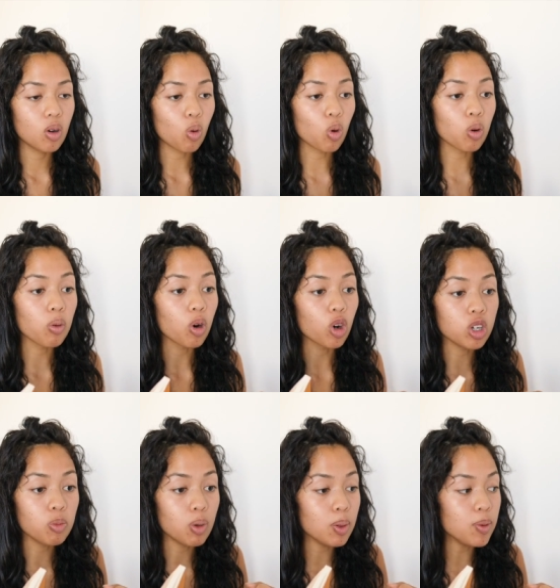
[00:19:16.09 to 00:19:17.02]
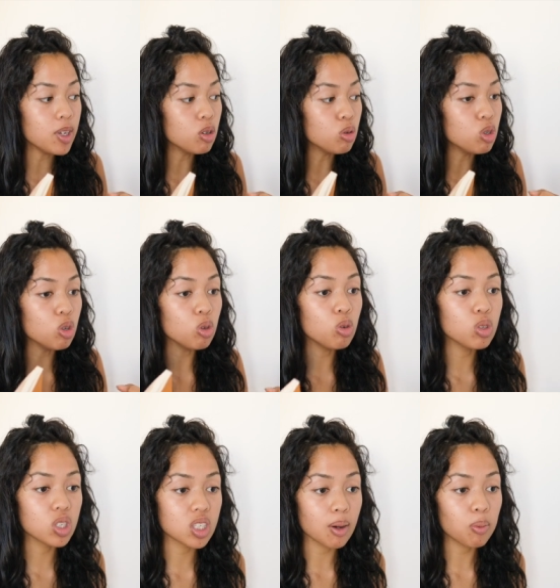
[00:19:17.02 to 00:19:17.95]
Or, or maybe you do
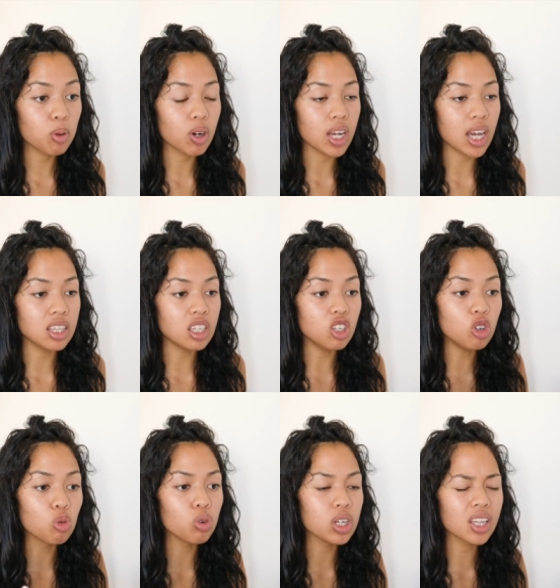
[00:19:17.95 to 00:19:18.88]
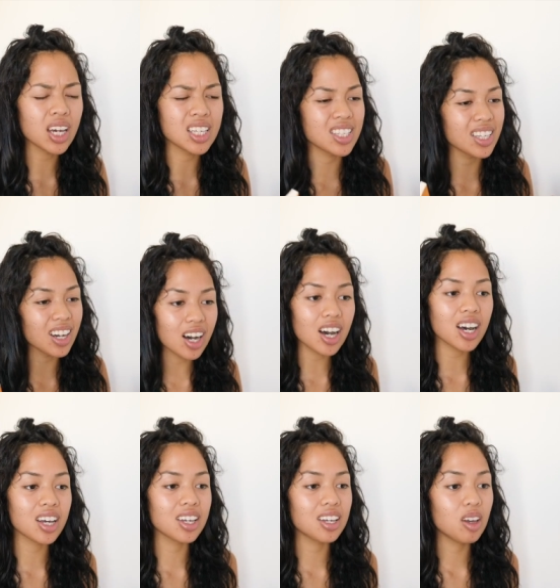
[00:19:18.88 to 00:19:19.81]
separate, and then you realize,
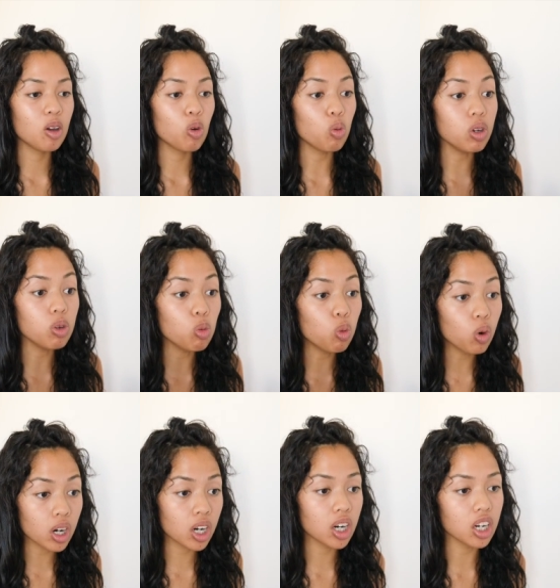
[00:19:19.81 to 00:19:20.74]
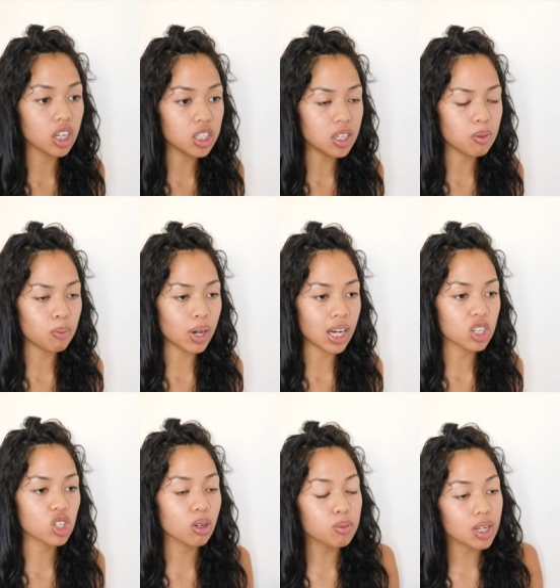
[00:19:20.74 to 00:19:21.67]
ah, we were a good
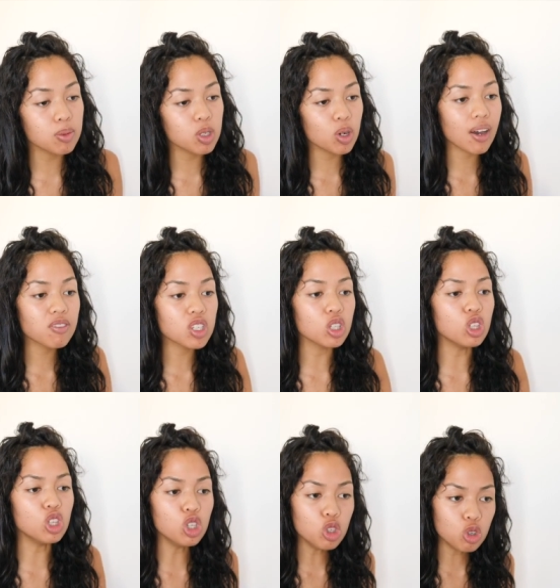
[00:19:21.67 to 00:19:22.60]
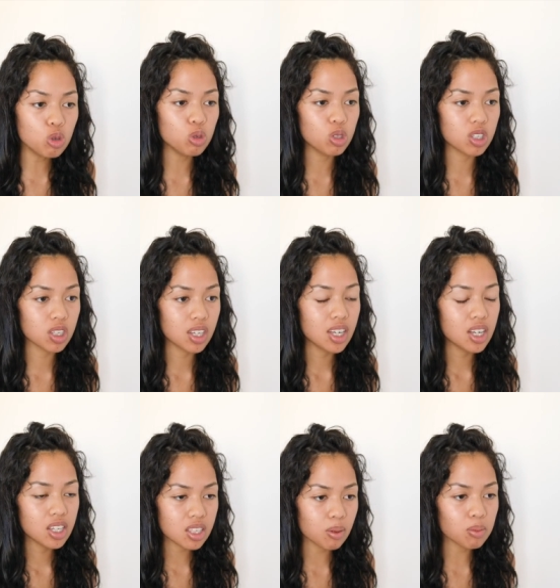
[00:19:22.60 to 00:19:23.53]
match. Sometimes you have to lose
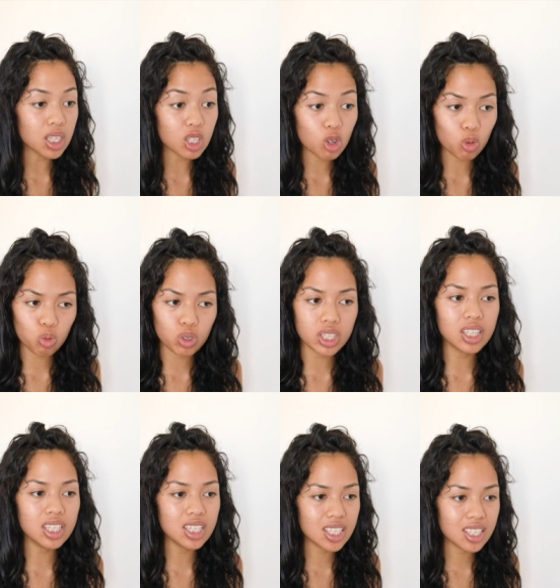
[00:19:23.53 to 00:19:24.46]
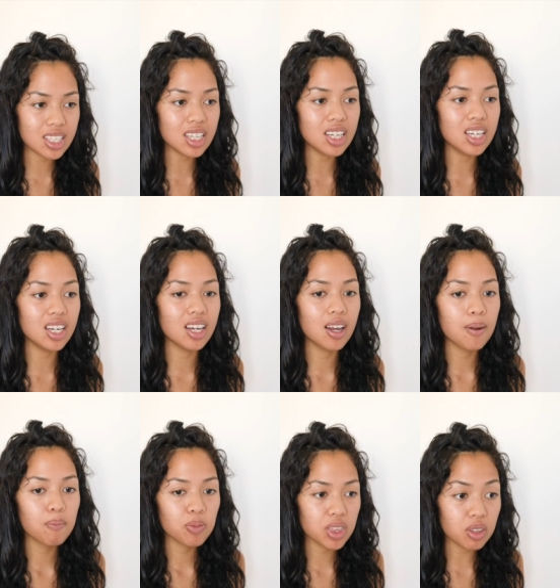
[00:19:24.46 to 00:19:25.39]
something to really see
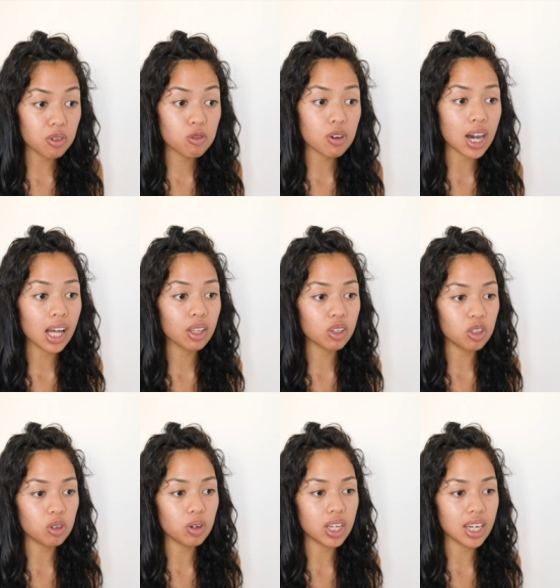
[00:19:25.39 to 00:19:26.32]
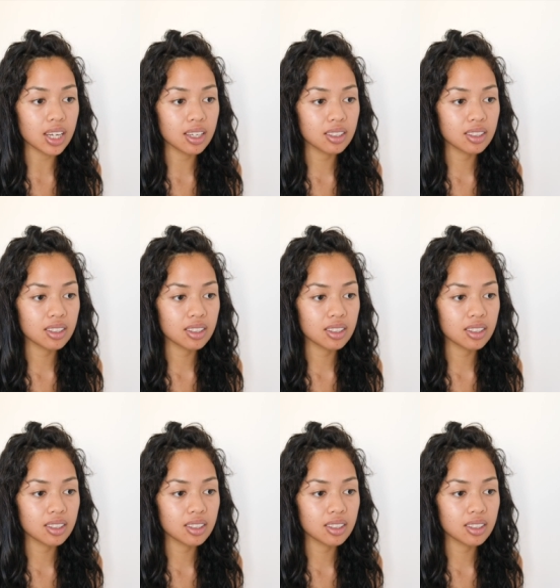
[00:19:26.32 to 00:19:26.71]
the value in it.